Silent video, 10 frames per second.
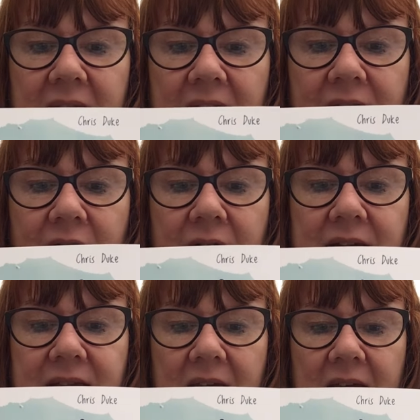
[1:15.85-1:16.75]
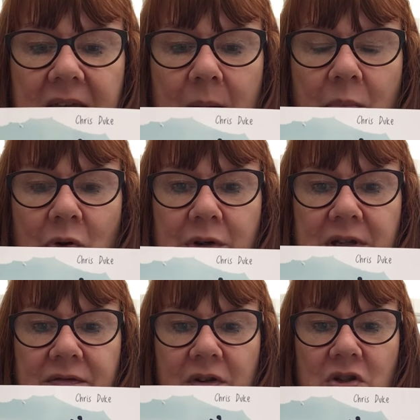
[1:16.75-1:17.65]
and there is a boys
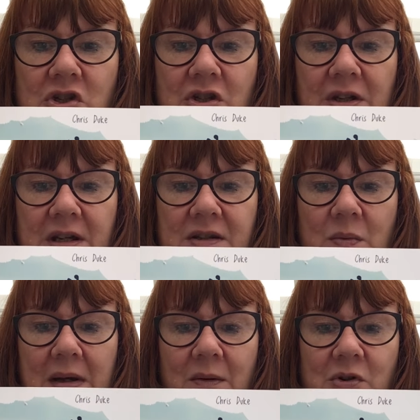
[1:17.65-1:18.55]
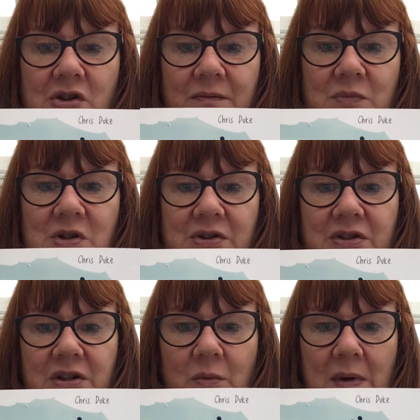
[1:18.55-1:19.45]
version as well, which I'm just
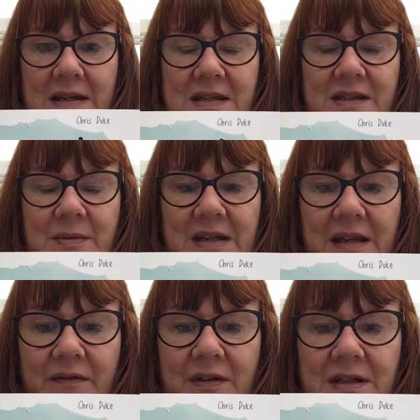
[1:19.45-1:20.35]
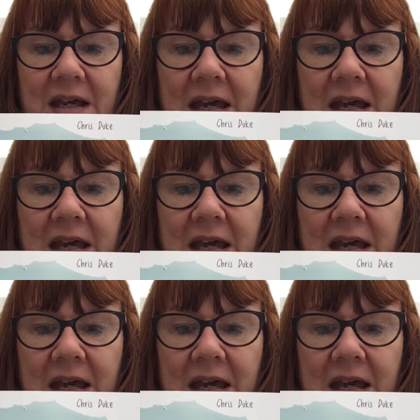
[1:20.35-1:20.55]
waiting to be delivered.